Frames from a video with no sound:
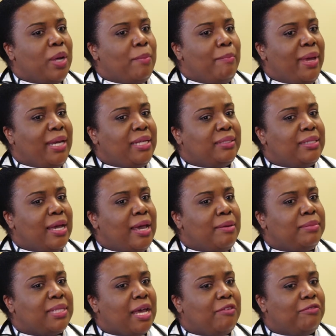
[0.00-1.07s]
Many
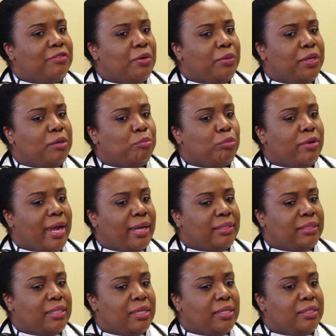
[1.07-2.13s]
times I've found in
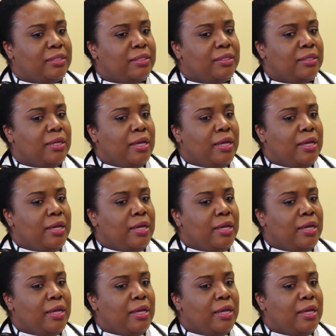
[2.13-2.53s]
practice,